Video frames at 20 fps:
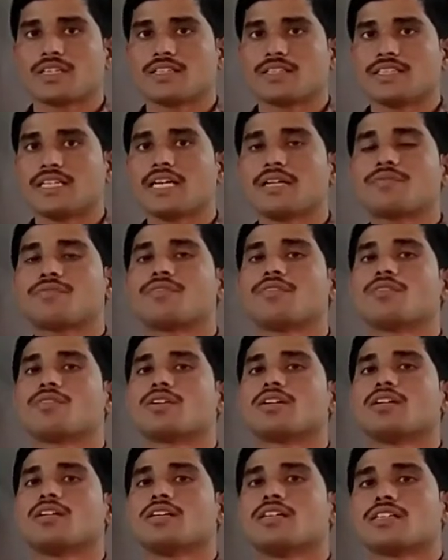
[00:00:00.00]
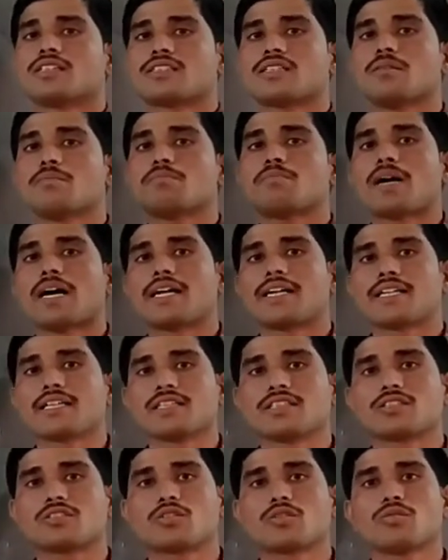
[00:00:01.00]
Therefore, some part
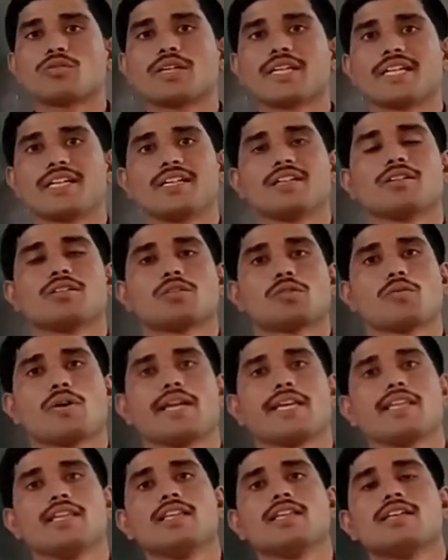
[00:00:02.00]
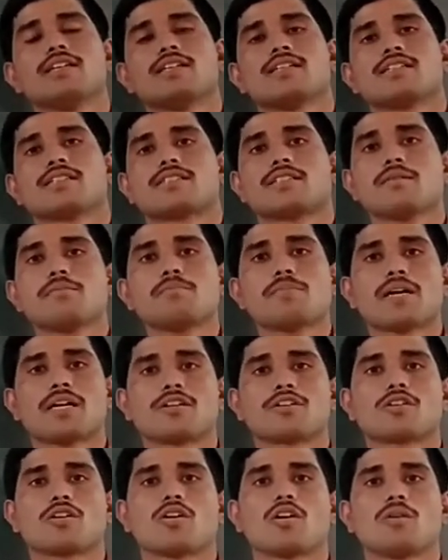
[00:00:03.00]
is corroded, while some
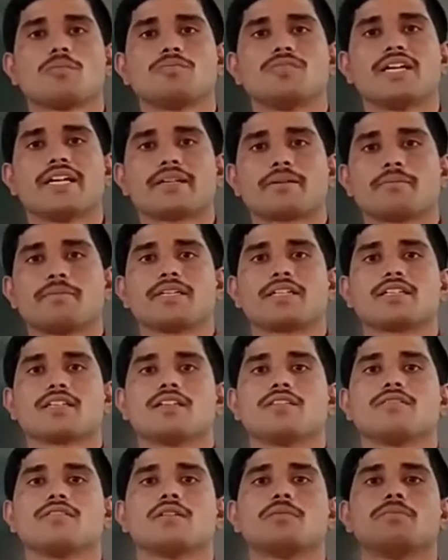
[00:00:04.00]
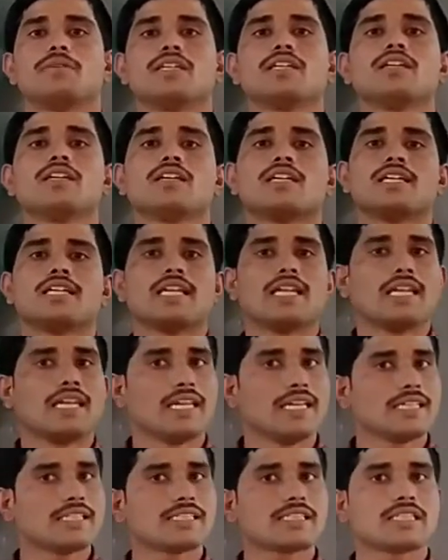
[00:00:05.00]
part of that metal will be
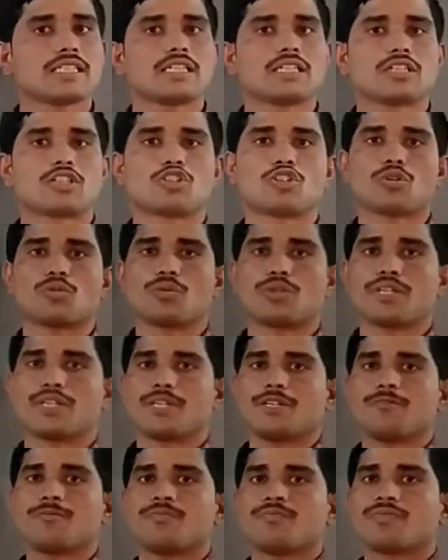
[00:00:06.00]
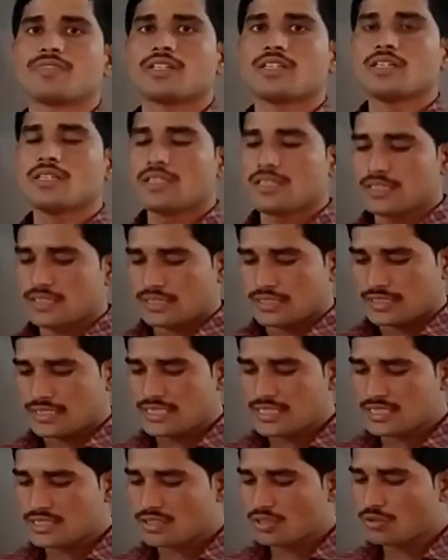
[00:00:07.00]
less corroded.
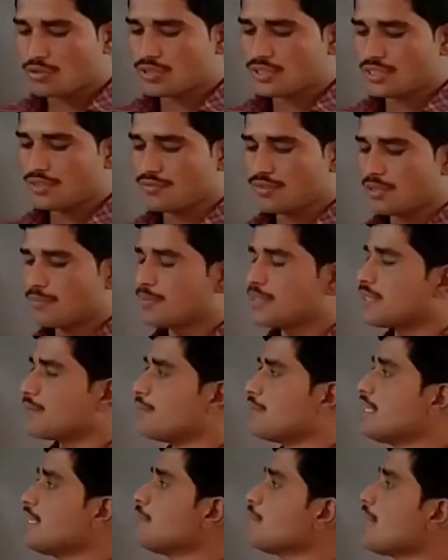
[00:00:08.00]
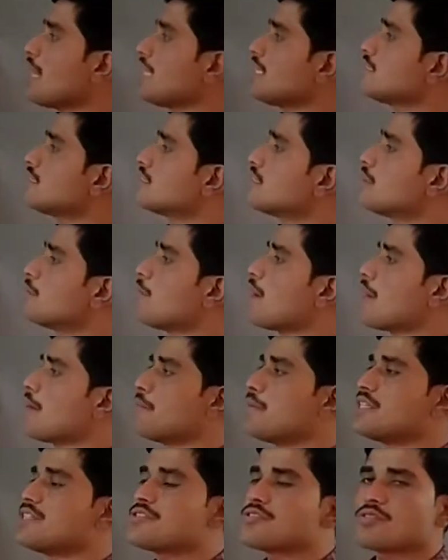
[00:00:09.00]
This corrosion will be minimized by
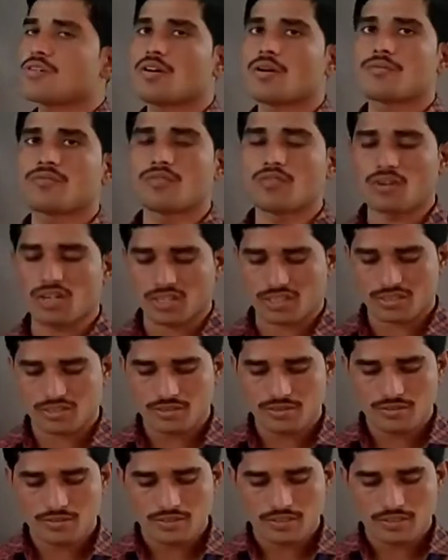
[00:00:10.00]
means of what?